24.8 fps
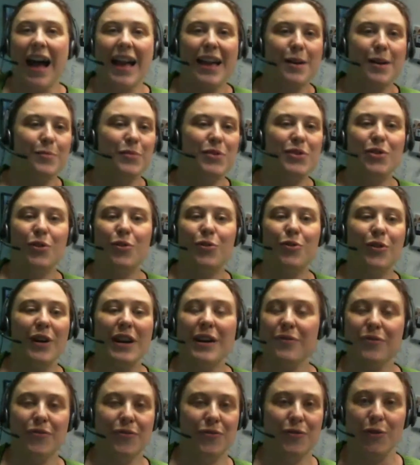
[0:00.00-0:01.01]
am so
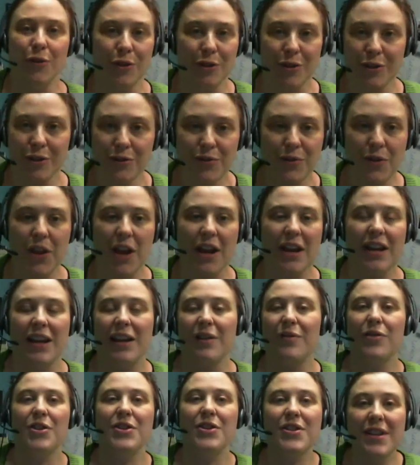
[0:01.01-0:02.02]
grateful for that
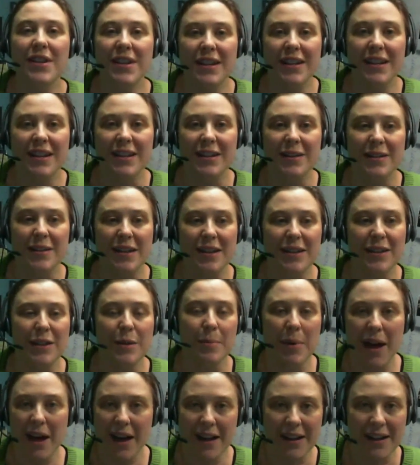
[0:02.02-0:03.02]
diversity in the
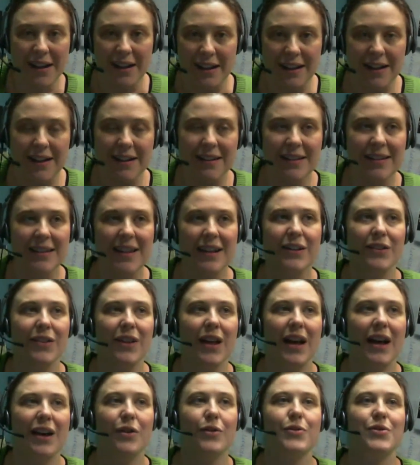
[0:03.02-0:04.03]
body that
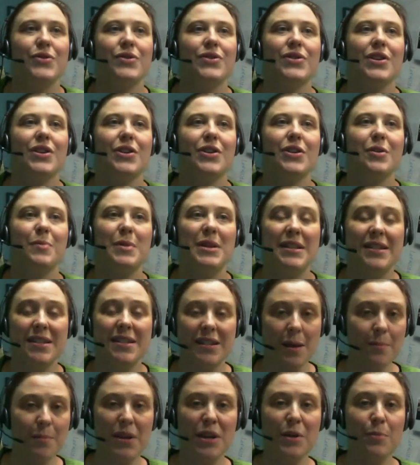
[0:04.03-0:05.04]
allows there to be
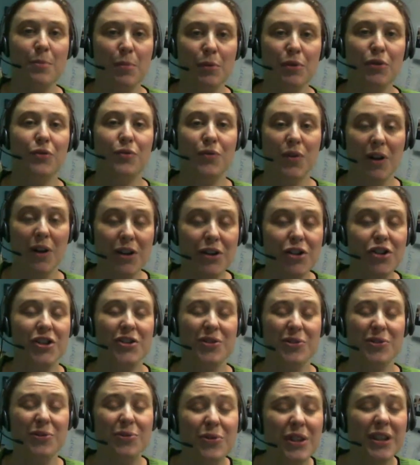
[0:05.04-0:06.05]
some people who
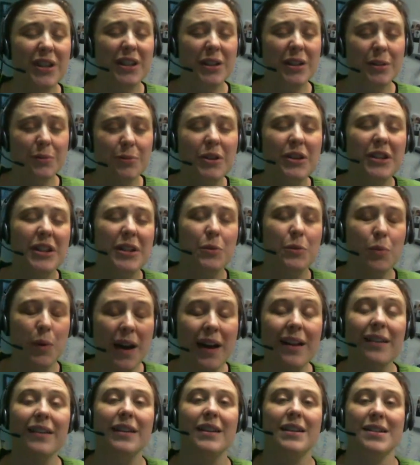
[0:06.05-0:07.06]
function really, really
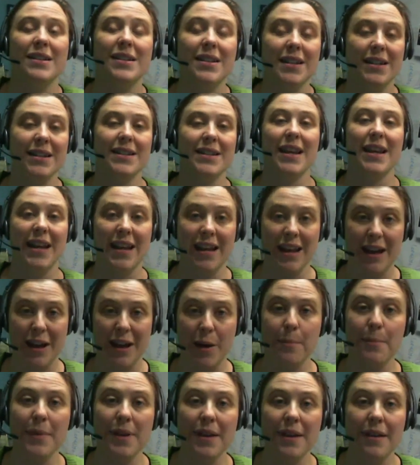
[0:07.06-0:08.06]
well at 6
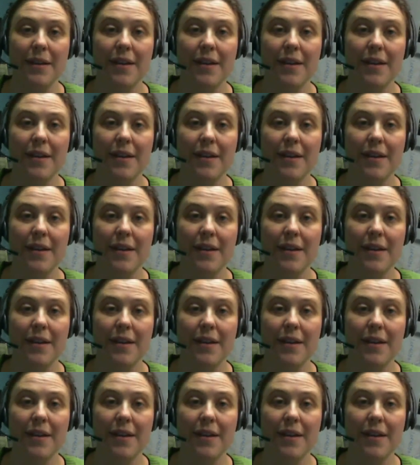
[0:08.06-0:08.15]
a.m.